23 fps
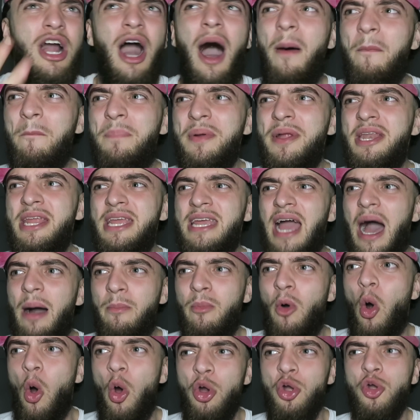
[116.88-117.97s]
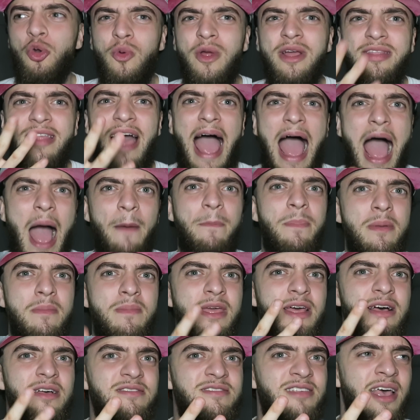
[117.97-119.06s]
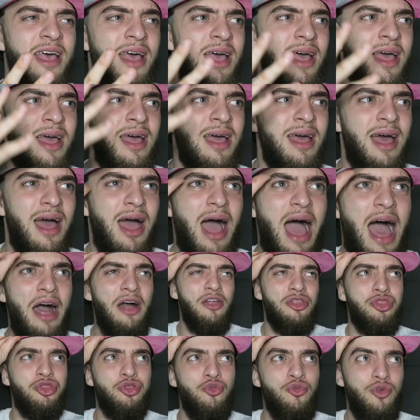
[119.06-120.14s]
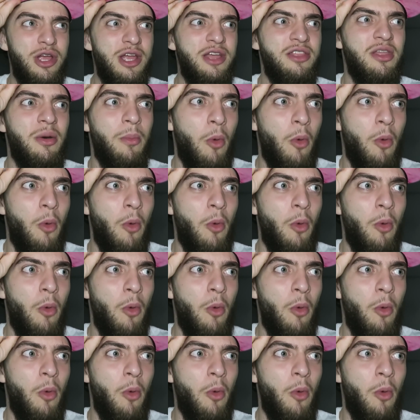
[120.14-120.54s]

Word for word: company. I'm ordering the Happy Meals at 3 in the